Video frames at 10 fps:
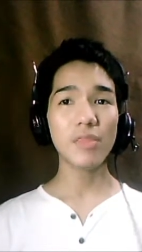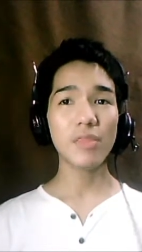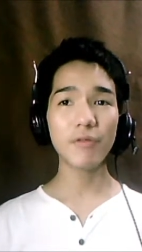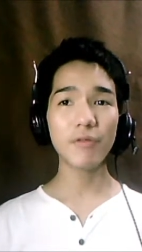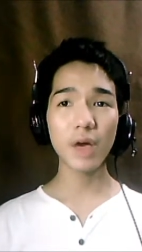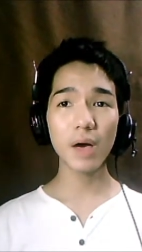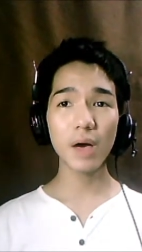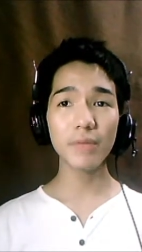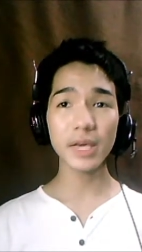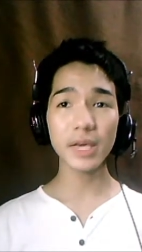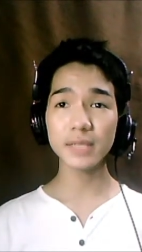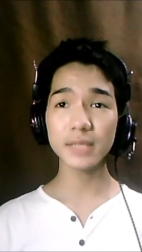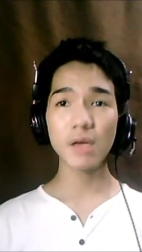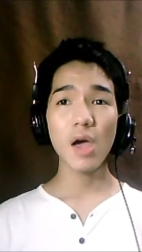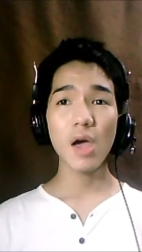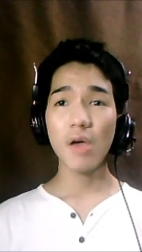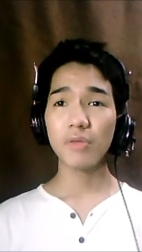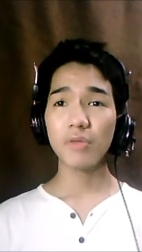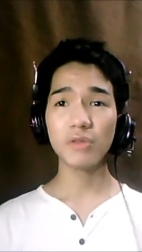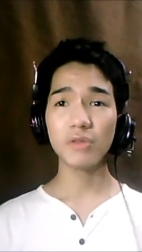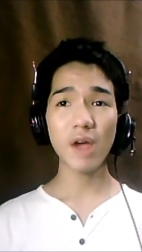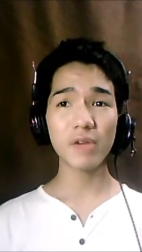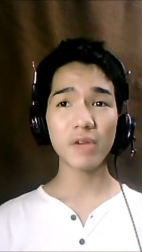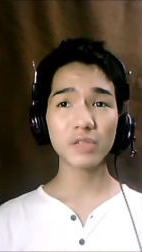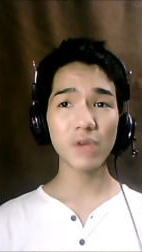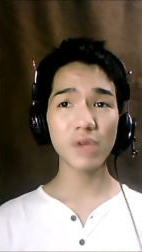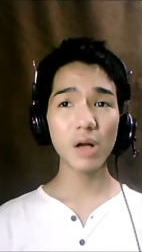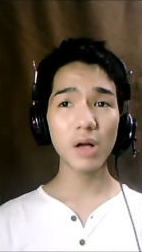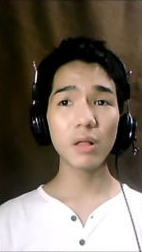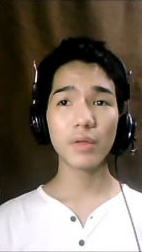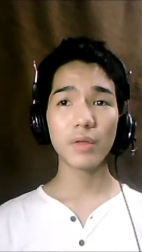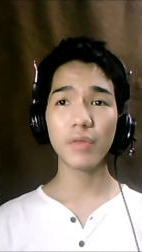The film is the directorial